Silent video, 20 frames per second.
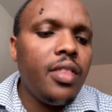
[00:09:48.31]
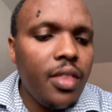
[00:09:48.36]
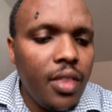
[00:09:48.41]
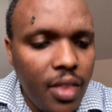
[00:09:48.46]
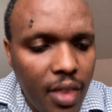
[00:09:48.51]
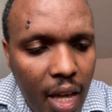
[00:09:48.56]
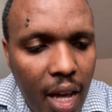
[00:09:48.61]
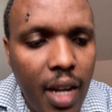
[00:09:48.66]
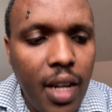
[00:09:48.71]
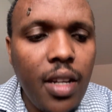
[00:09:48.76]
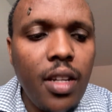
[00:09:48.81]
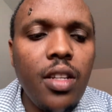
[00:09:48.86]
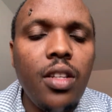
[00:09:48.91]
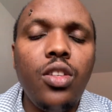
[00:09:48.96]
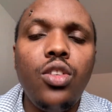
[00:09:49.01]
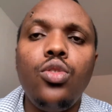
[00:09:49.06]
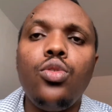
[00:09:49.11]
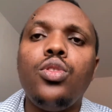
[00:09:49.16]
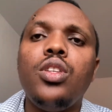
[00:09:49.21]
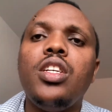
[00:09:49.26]
Then
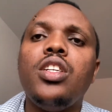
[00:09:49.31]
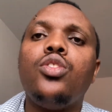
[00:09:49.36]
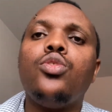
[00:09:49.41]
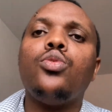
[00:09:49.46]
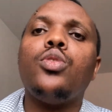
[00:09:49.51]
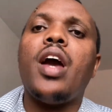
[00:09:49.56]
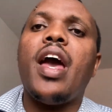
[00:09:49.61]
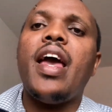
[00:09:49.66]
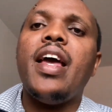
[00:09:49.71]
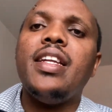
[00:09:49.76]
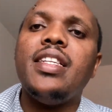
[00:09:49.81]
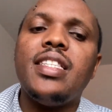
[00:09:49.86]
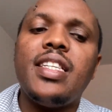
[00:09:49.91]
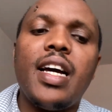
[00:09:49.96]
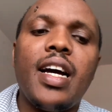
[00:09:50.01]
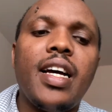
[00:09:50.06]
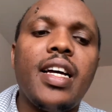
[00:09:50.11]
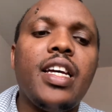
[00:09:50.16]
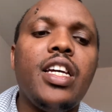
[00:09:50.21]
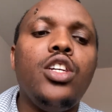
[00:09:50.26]
you need to
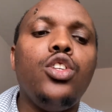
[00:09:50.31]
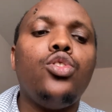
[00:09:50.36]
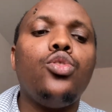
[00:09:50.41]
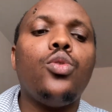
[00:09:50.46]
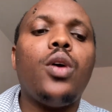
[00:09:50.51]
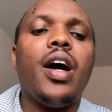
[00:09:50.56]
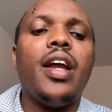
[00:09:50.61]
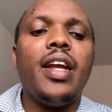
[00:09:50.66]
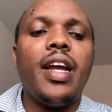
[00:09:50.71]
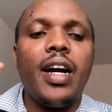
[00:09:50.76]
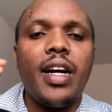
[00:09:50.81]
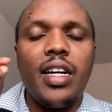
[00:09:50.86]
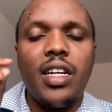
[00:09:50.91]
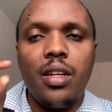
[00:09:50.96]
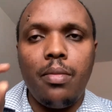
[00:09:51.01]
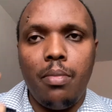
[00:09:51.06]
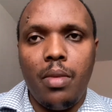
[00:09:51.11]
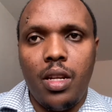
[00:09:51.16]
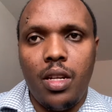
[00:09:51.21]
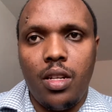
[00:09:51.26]
enter into an
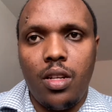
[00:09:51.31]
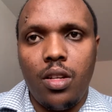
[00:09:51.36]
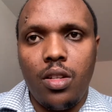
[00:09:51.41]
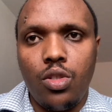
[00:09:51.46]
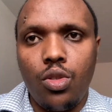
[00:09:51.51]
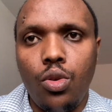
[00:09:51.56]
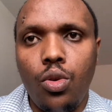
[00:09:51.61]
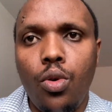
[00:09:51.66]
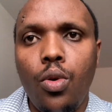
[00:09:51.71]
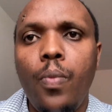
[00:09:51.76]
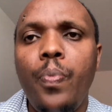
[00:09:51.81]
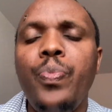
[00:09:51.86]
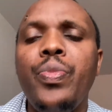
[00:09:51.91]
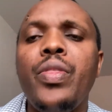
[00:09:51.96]
agreement. So